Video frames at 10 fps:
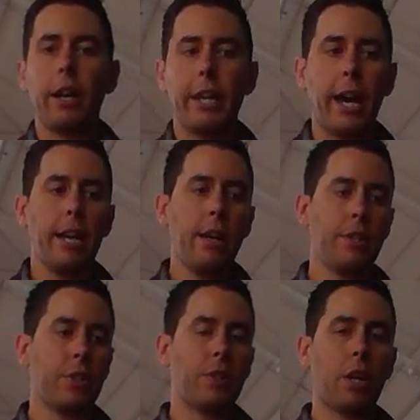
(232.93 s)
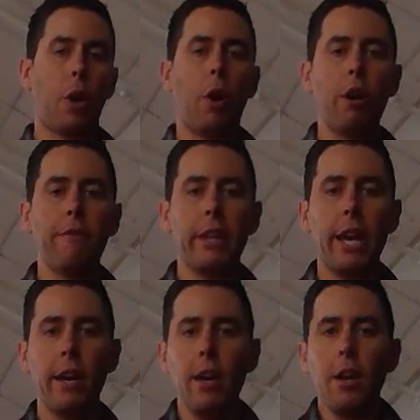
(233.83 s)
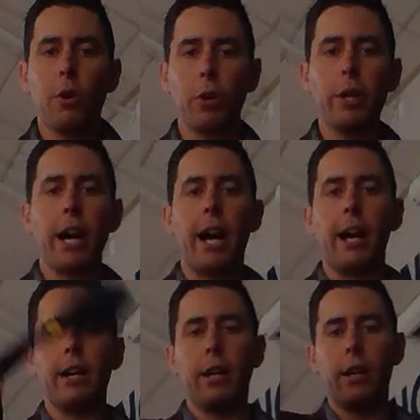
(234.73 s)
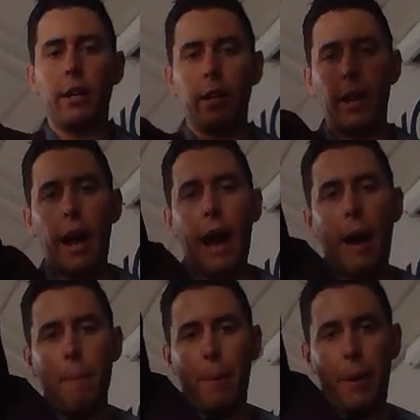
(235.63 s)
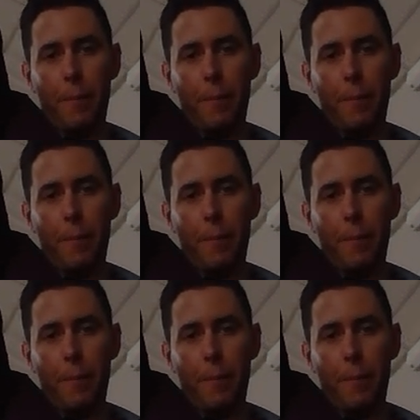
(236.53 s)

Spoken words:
Okay, just to go over that. Runga, up.